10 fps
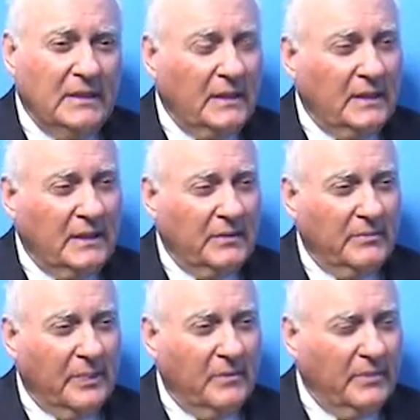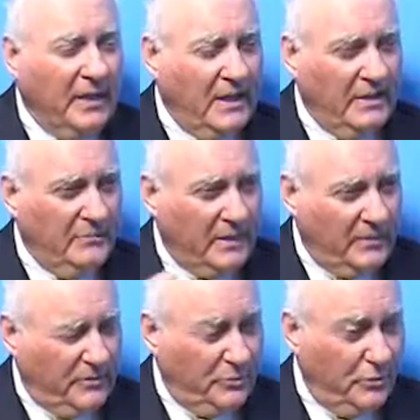in our behalf by
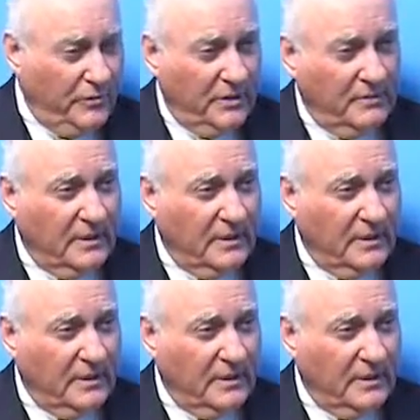removing